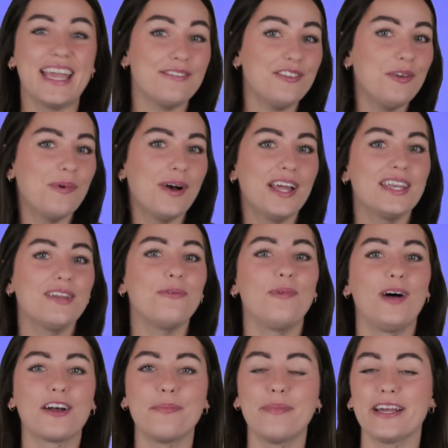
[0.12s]
Hey everyone,
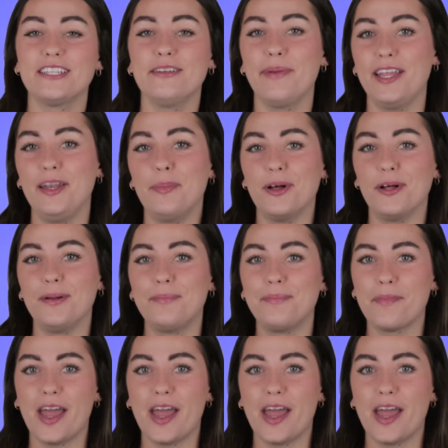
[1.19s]
welcome back to Biteable.